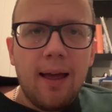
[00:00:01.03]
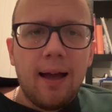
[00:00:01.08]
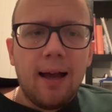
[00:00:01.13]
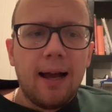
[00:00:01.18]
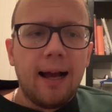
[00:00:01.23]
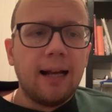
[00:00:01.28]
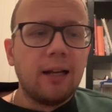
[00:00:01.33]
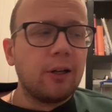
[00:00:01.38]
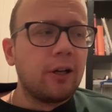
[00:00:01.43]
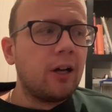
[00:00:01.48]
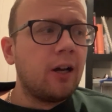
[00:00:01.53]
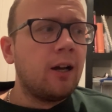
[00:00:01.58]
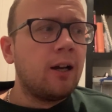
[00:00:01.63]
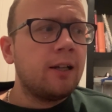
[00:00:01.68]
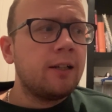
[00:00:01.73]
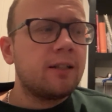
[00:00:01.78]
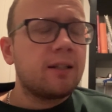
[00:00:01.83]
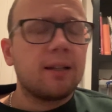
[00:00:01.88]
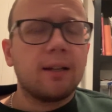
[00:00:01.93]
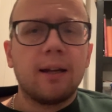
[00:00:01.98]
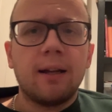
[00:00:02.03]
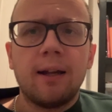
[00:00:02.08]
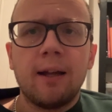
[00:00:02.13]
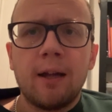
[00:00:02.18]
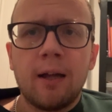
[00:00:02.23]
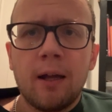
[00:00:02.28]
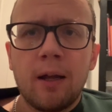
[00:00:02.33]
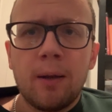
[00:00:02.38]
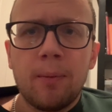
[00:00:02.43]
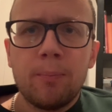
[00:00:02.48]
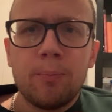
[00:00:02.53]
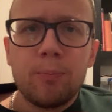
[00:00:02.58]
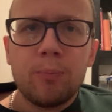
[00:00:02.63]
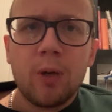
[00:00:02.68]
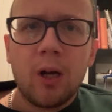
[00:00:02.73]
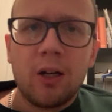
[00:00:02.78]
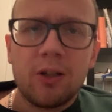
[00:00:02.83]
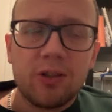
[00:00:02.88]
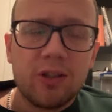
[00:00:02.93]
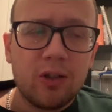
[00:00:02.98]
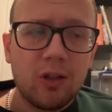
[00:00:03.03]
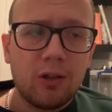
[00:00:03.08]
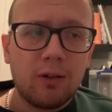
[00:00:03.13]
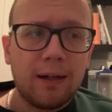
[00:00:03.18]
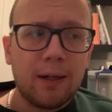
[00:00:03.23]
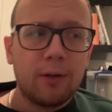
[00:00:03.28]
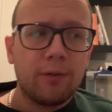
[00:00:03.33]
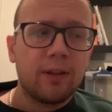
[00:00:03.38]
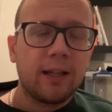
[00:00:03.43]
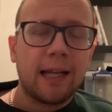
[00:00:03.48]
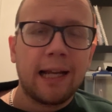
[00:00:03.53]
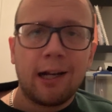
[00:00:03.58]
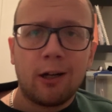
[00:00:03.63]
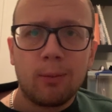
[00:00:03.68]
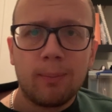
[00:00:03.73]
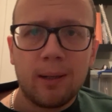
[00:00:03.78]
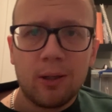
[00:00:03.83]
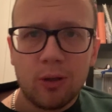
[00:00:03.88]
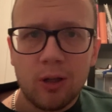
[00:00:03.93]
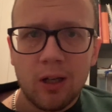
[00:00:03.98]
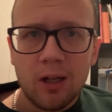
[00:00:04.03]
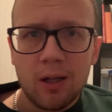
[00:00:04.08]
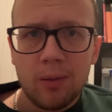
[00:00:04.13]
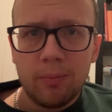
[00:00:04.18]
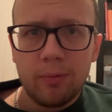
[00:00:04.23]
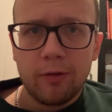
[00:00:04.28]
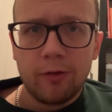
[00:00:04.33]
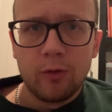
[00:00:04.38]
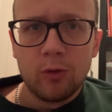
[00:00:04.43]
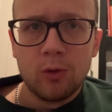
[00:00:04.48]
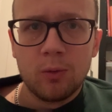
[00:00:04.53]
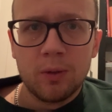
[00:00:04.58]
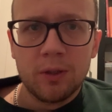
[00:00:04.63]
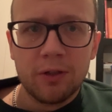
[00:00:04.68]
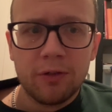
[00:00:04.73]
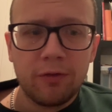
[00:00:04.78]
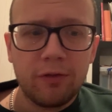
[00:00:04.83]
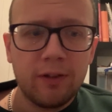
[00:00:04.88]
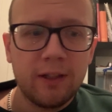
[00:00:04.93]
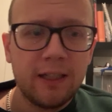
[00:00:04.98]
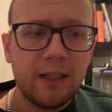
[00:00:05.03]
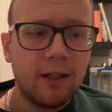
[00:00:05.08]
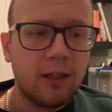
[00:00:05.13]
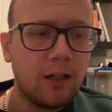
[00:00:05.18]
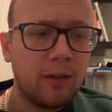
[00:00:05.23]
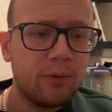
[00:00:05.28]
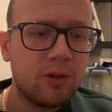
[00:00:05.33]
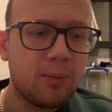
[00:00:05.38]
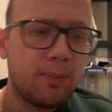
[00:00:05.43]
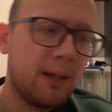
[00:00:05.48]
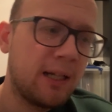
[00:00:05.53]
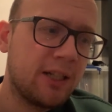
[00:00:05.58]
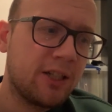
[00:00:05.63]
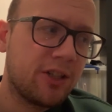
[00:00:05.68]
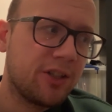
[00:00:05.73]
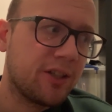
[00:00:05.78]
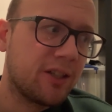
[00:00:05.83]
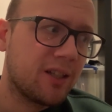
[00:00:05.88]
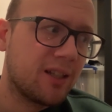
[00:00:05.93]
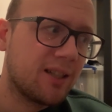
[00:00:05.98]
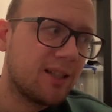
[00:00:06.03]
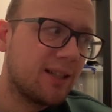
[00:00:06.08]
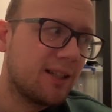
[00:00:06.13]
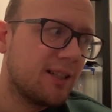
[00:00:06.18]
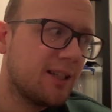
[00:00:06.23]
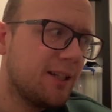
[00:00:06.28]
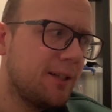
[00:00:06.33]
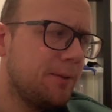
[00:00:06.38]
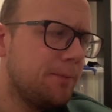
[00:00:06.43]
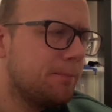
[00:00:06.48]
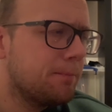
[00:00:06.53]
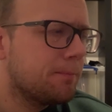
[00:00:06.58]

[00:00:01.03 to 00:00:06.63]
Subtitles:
Hello guys, Arsenal are out of the Carabao Cup, 4-1 defeat at home to Manchester City.